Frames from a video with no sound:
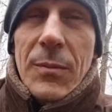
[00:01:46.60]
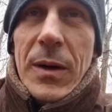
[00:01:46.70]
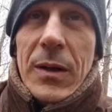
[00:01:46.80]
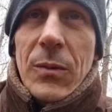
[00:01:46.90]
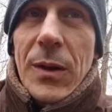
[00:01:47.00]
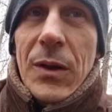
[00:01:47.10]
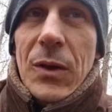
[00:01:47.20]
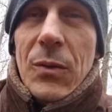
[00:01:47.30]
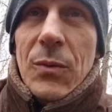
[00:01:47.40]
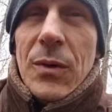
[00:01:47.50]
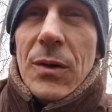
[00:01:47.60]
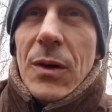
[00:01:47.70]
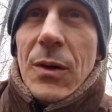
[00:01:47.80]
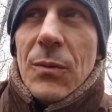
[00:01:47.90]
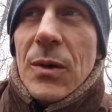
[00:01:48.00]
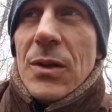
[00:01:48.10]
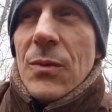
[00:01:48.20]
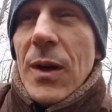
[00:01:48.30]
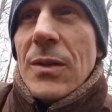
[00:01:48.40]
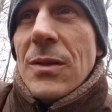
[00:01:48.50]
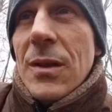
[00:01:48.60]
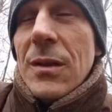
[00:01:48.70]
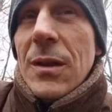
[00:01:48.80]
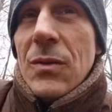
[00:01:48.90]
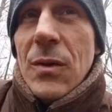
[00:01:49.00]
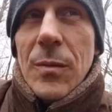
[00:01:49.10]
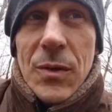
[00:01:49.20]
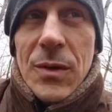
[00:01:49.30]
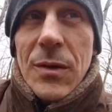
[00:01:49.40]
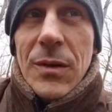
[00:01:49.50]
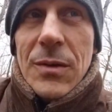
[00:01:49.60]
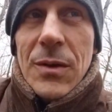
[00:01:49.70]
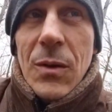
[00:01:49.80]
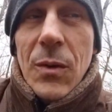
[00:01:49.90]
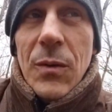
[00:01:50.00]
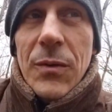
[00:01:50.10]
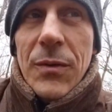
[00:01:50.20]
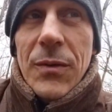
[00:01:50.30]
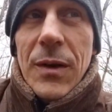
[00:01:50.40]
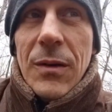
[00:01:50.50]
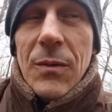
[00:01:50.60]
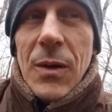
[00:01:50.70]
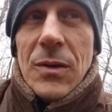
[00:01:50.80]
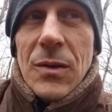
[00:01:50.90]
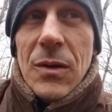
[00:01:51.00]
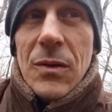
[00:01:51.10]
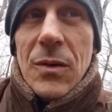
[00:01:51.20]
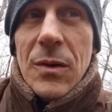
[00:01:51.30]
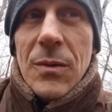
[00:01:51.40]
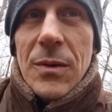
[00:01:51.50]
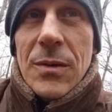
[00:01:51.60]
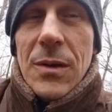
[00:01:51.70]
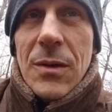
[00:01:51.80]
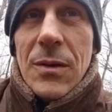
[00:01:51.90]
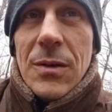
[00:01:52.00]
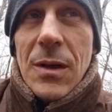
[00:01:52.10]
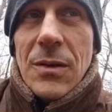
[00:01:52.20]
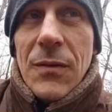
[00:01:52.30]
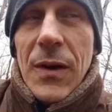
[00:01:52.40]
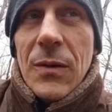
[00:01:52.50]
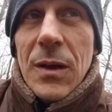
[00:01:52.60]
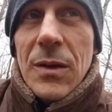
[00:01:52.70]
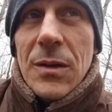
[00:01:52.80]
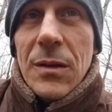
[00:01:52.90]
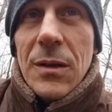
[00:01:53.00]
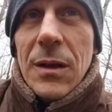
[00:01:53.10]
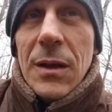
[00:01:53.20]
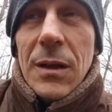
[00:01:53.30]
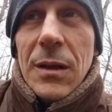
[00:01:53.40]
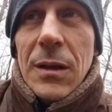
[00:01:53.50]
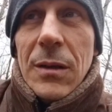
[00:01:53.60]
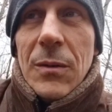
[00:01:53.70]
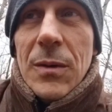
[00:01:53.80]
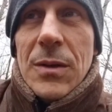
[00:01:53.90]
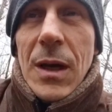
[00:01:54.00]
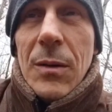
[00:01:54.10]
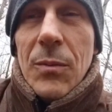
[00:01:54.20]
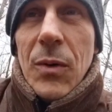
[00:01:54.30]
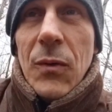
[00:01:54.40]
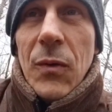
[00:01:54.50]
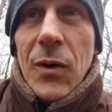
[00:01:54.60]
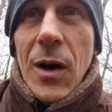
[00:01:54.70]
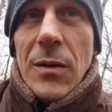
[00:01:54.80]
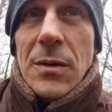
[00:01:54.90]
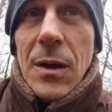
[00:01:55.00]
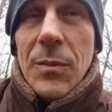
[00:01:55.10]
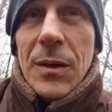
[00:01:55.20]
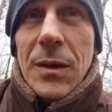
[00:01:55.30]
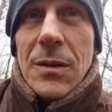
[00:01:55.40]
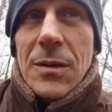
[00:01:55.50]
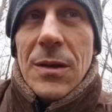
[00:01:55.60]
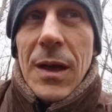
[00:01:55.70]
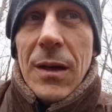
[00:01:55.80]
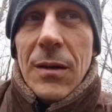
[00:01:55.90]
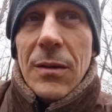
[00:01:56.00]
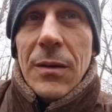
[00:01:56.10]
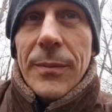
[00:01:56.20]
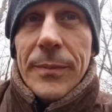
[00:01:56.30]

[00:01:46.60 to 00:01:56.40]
But it really re rests in the Dreamer series. The whole thing rests in the Dreamer series. That's the foundation. Once that proof of concept is there,